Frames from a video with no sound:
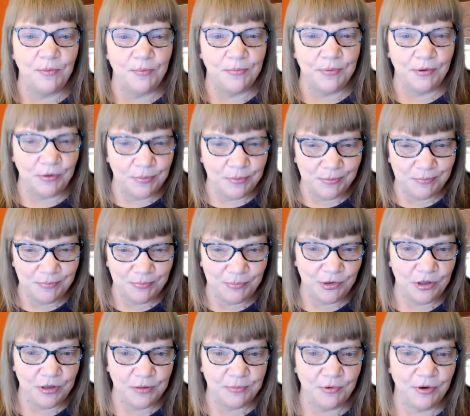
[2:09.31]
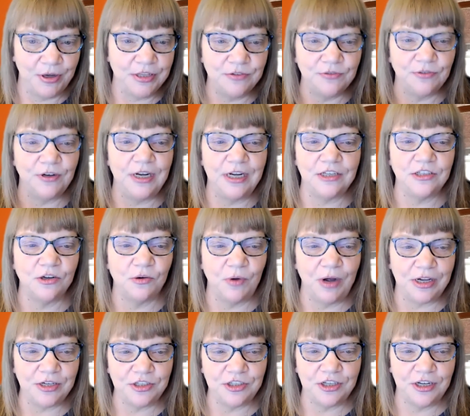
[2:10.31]
bullet points for each
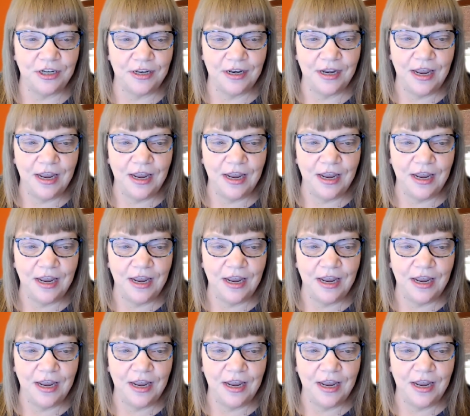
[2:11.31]
question.